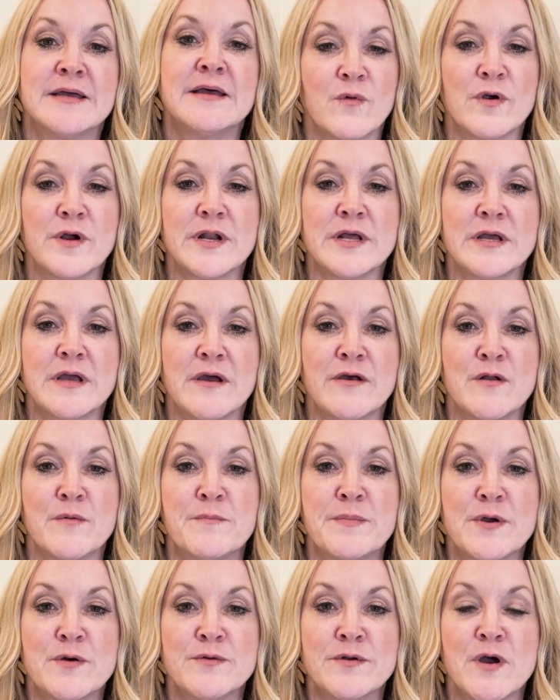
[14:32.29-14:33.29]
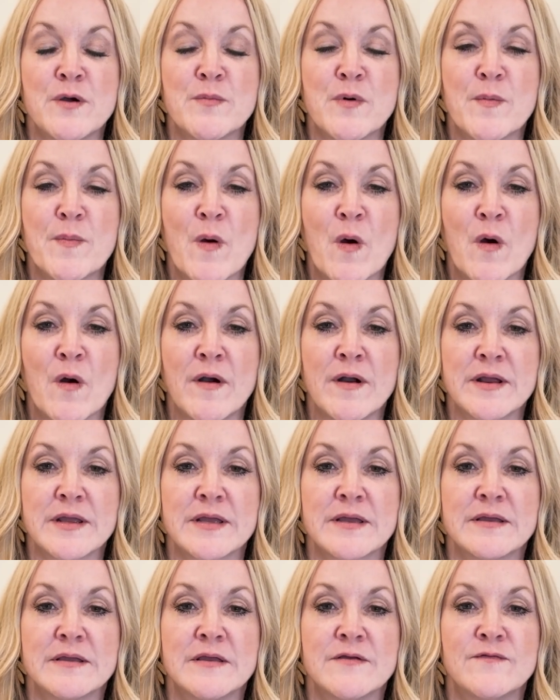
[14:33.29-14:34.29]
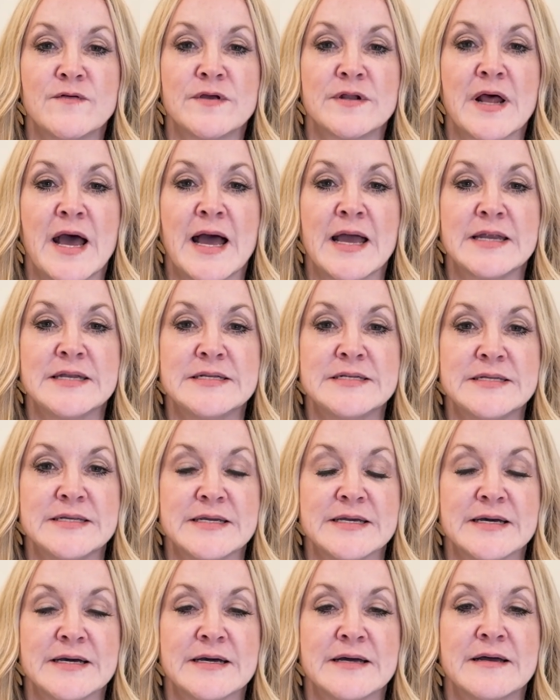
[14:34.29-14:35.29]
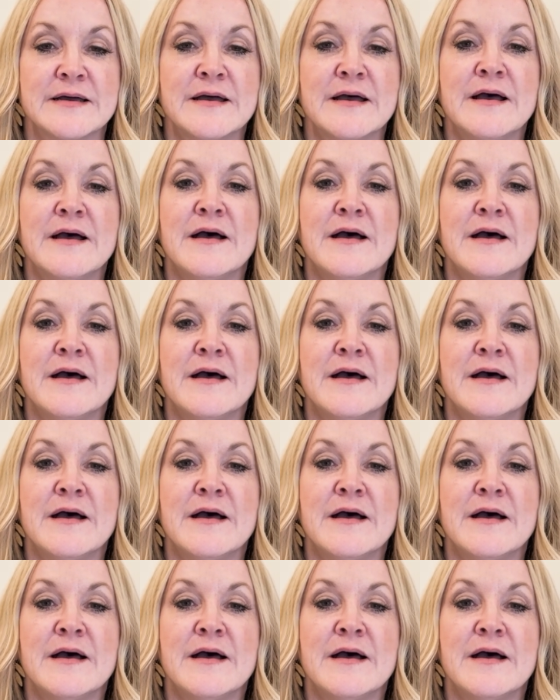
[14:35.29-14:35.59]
We're going to go to Bill Noble Park, give you an idea